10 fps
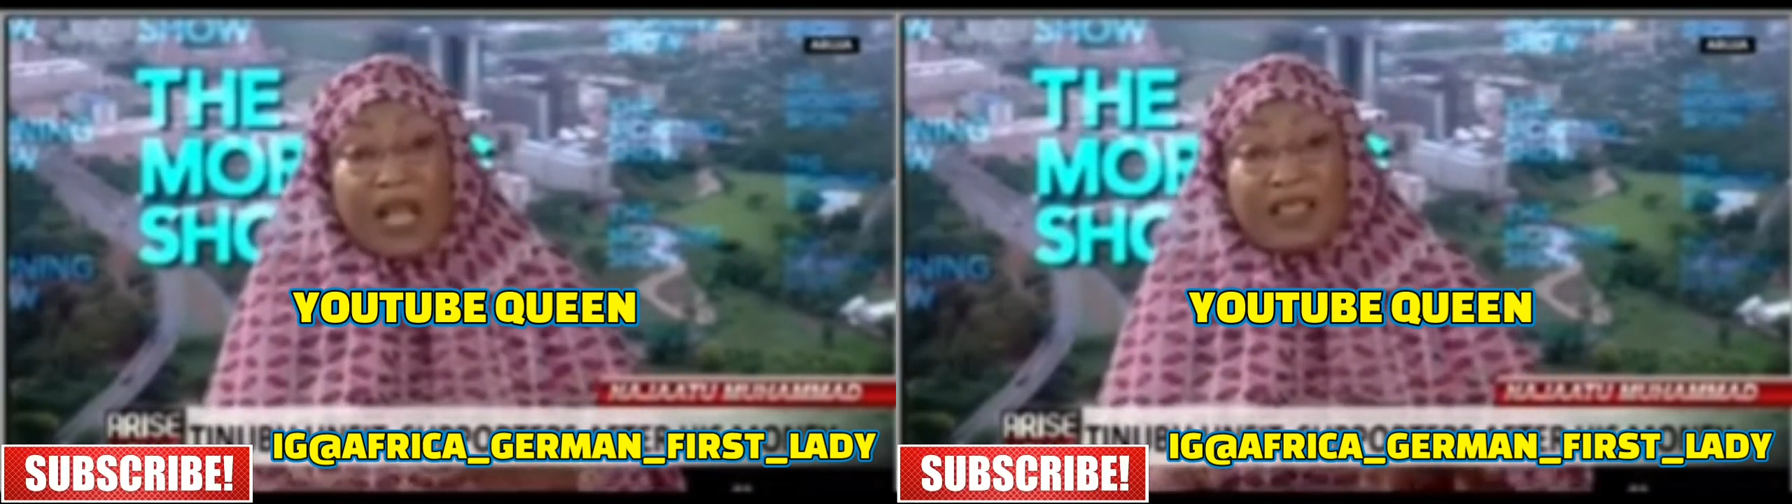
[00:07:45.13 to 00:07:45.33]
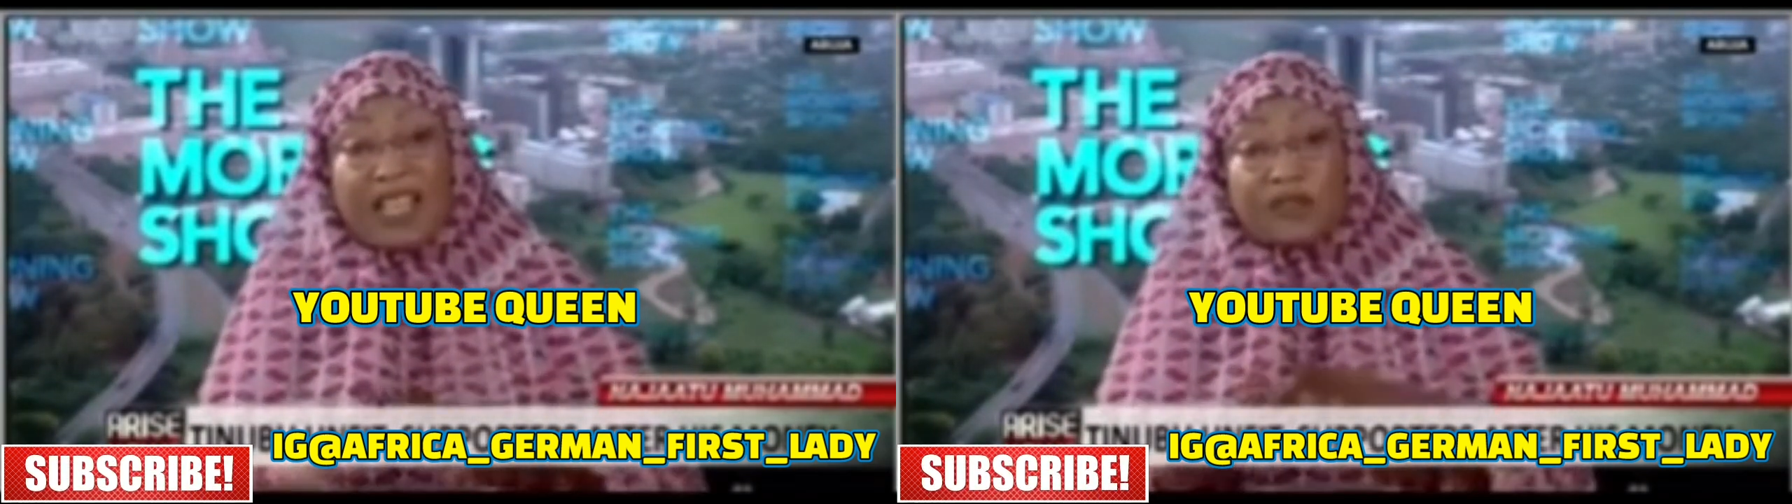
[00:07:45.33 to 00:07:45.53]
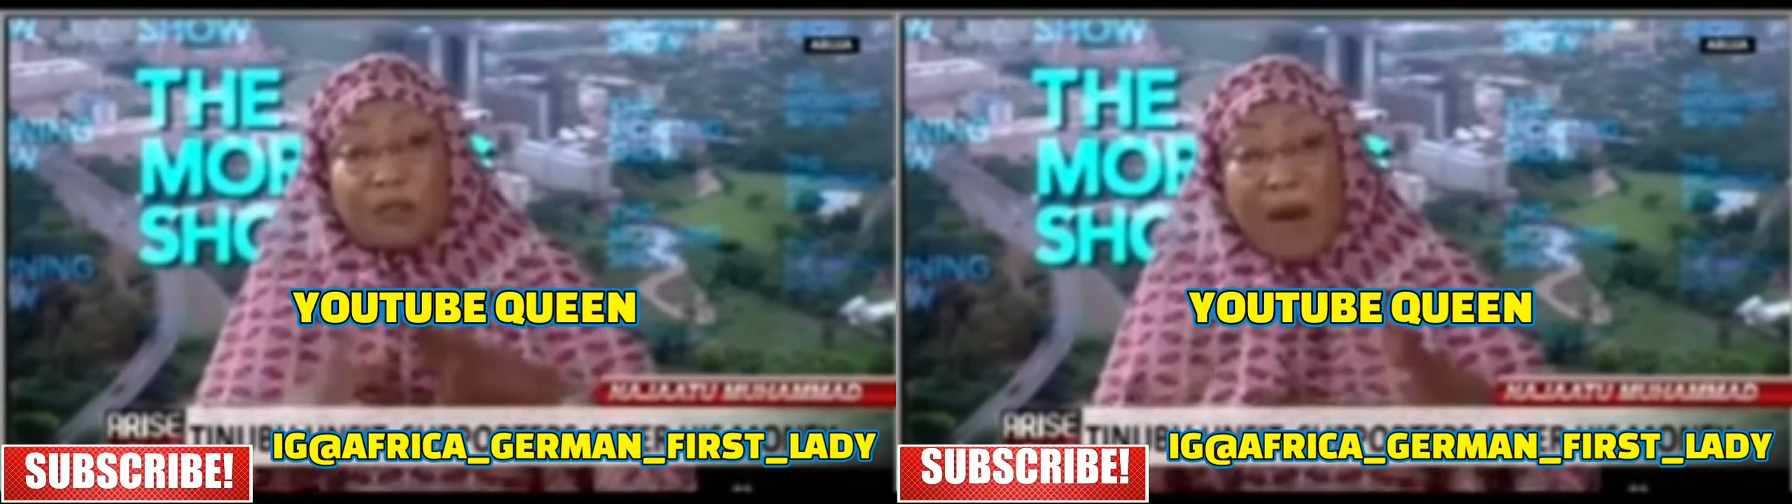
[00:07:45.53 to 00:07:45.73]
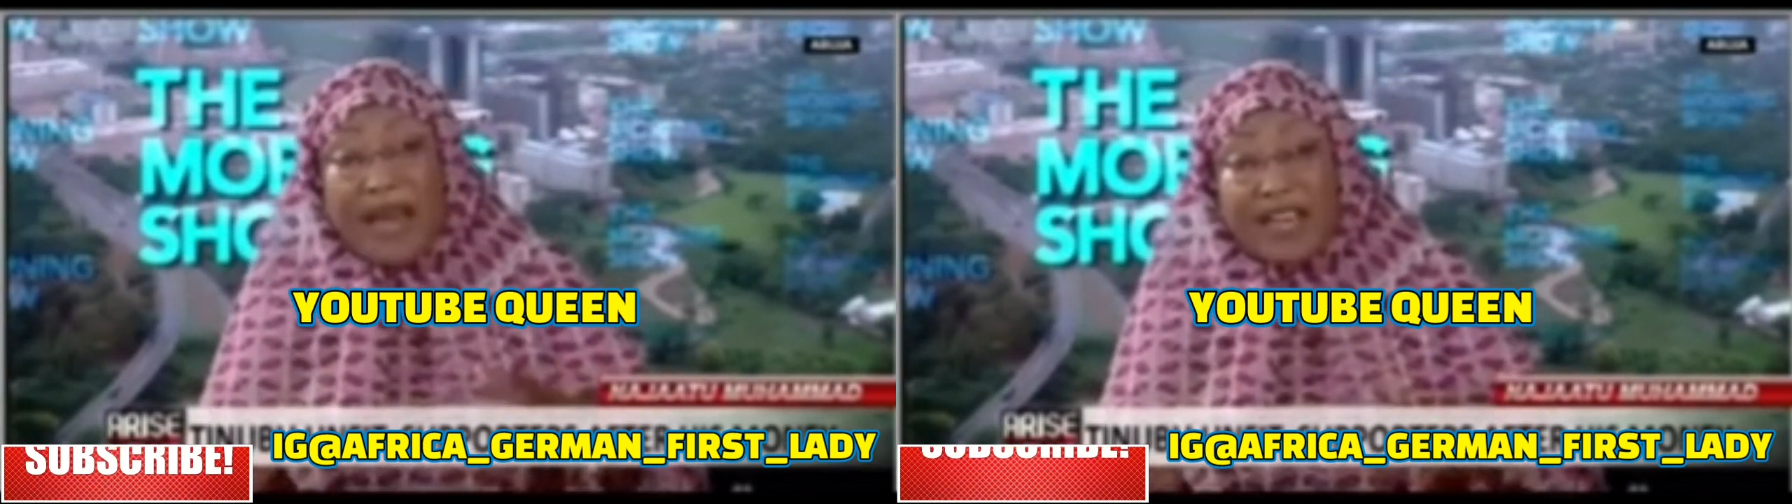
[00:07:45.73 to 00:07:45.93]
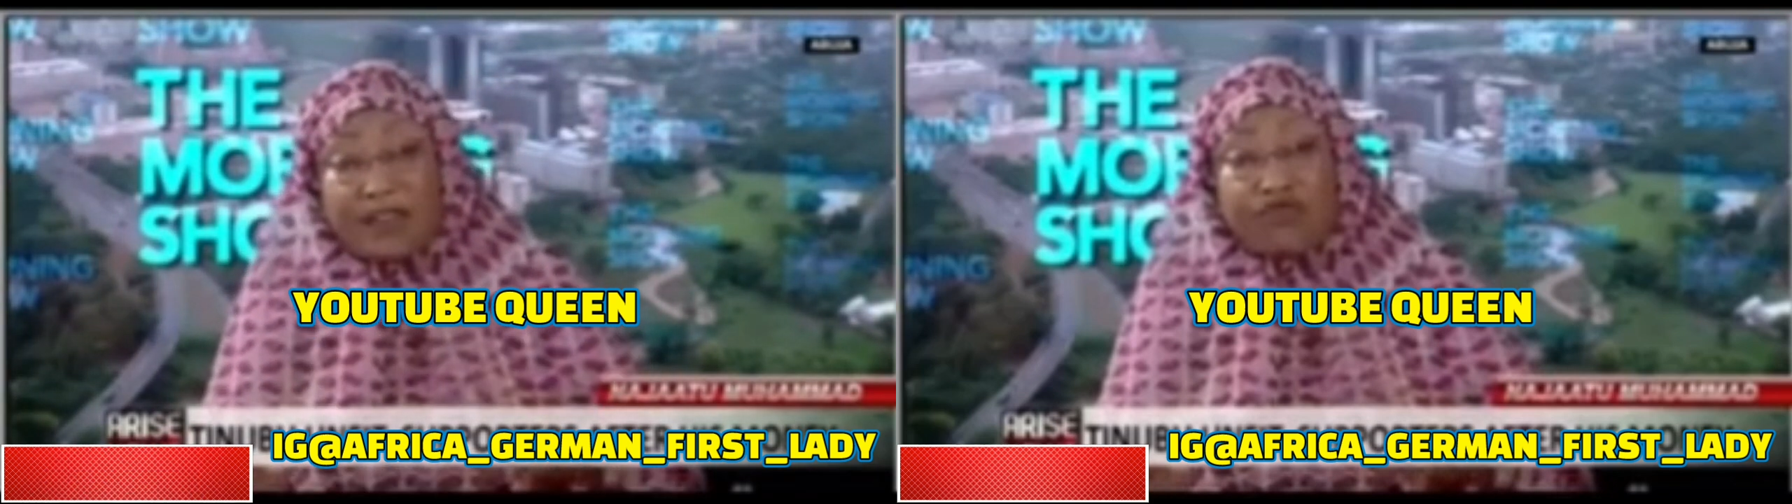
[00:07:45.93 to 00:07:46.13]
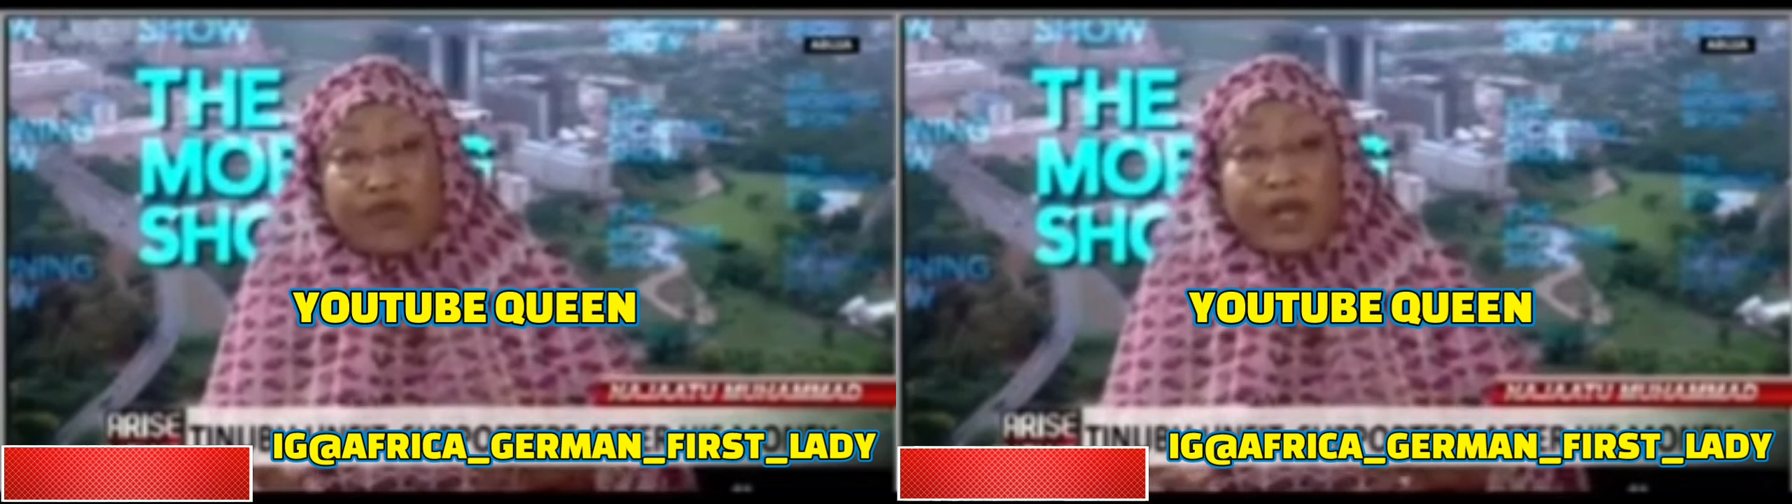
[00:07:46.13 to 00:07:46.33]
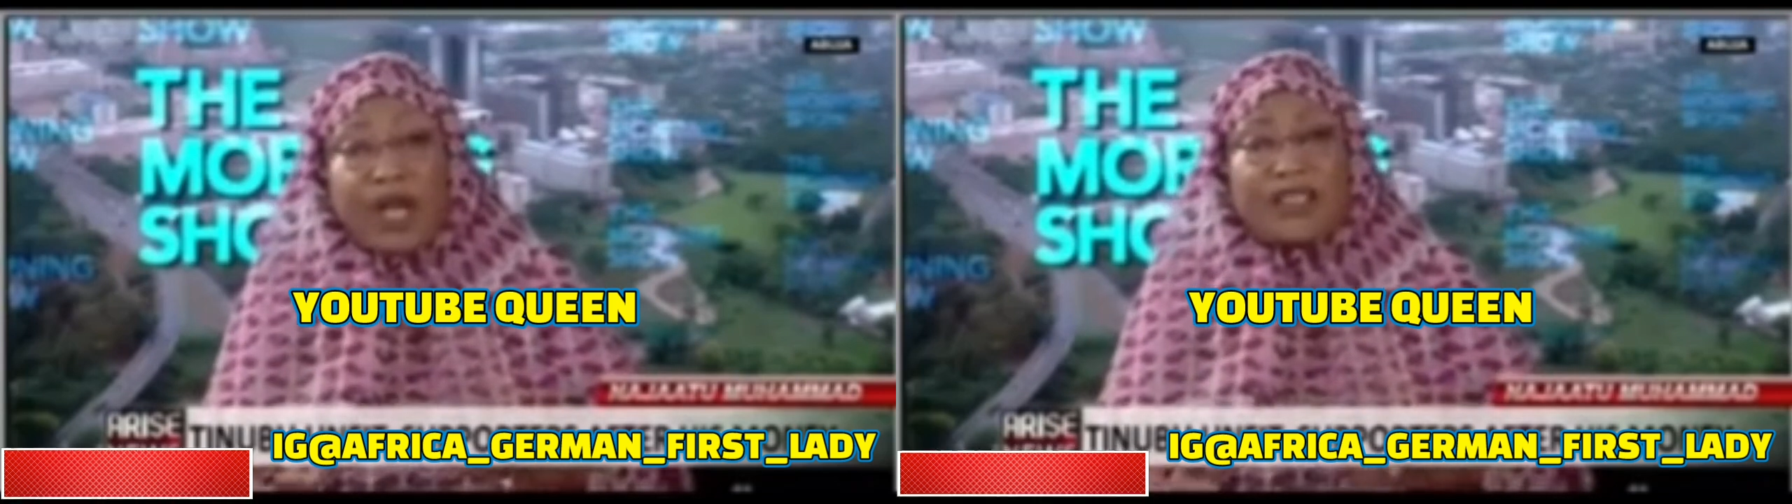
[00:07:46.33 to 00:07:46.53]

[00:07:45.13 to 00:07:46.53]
this banditry,